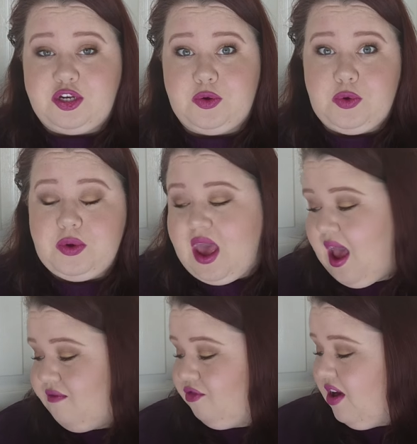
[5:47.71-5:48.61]
don't know yet,
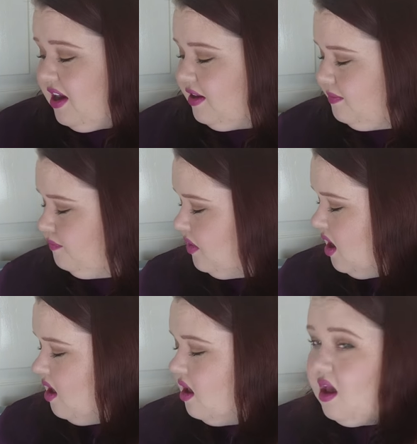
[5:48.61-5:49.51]
haven't tried it.
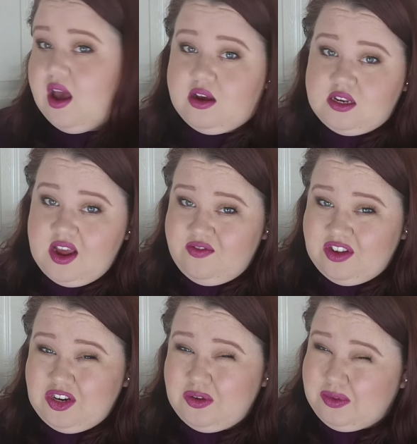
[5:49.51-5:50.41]
I could
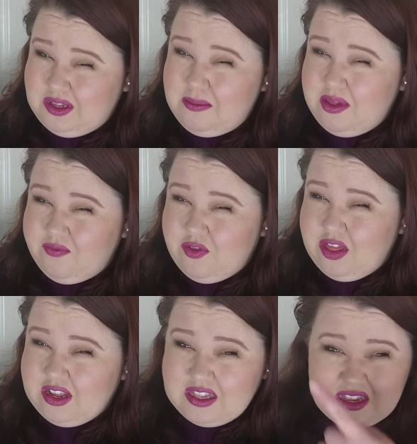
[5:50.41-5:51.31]
definitely do with something for
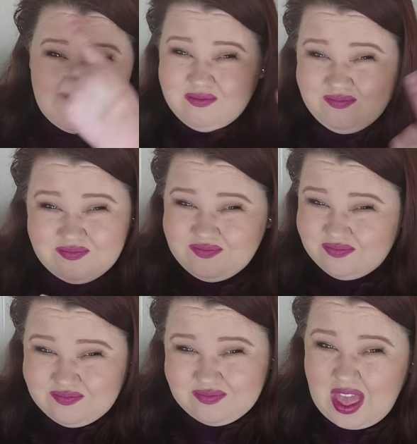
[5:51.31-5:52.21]
this
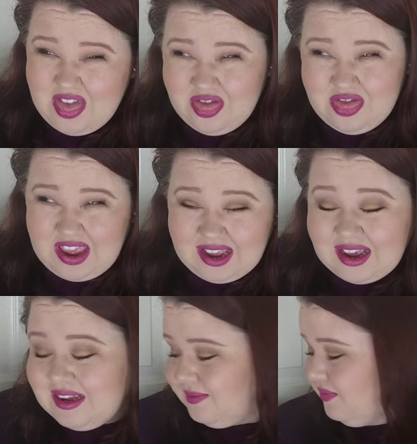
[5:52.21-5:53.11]
thing.